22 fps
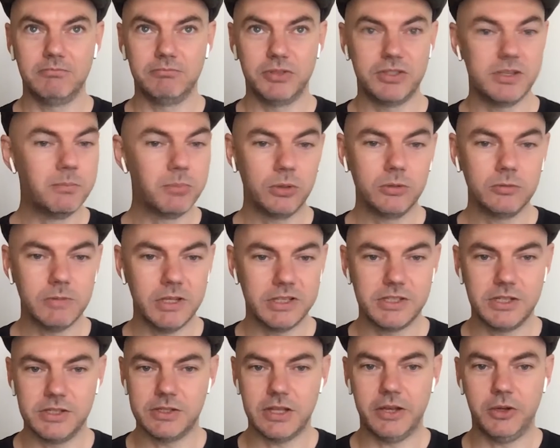simple.
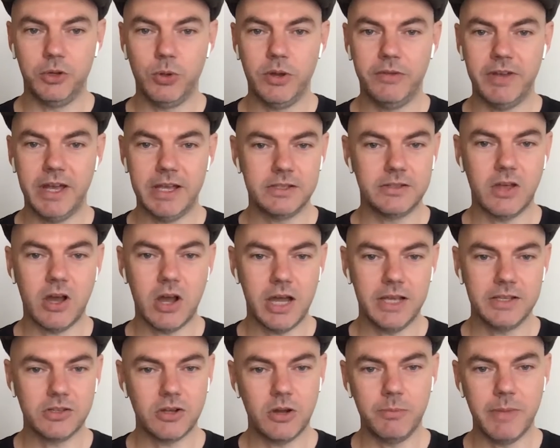It's just like whoever has the
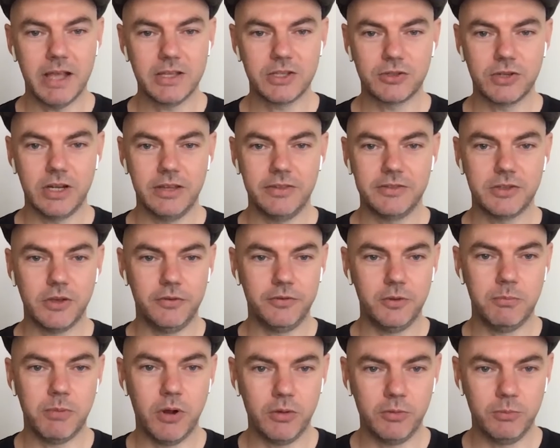highest combat strength. So if
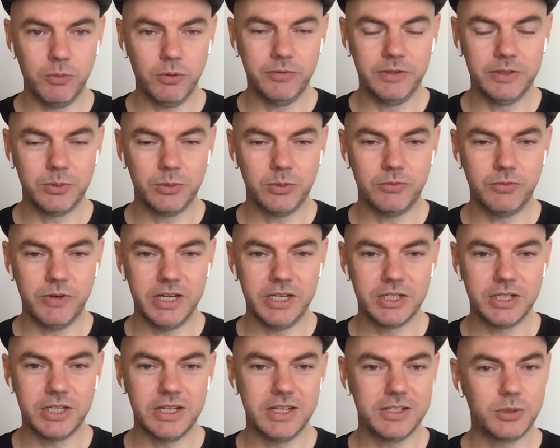you both move into a
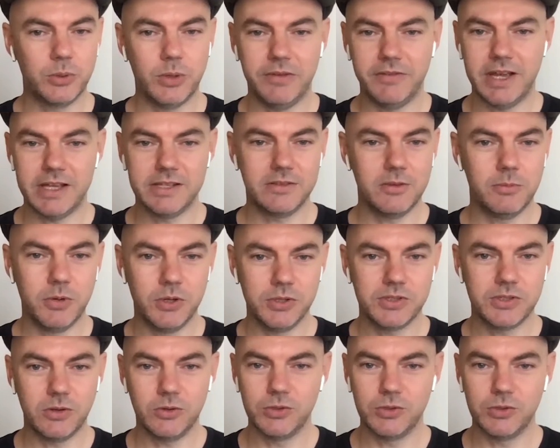region, it's whoever has the most